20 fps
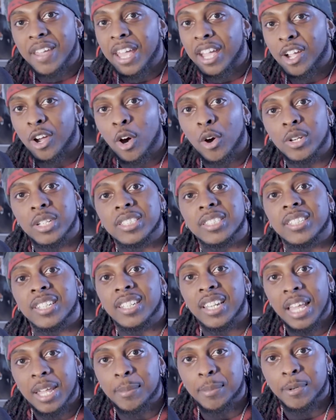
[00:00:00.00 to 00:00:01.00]
had gone into
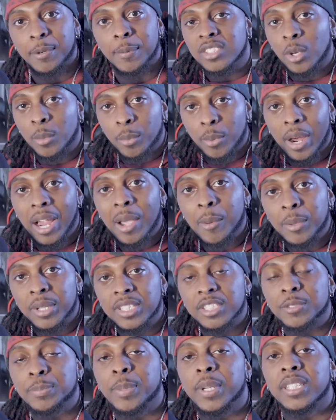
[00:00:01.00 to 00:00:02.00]
labor. So Brad
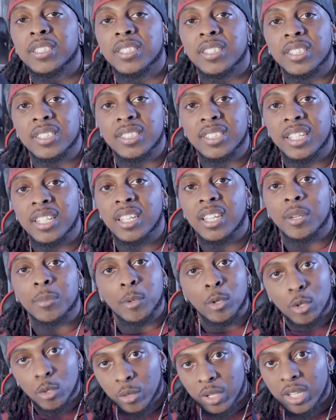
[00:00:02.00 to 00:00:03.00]
went to speak to the
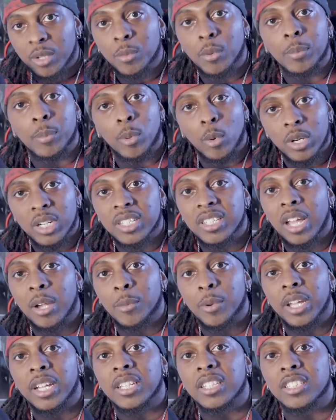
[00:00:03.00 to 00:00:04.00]
GM who he reported
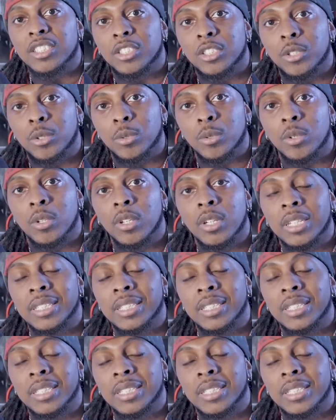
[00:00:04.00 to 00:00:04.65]
directly to.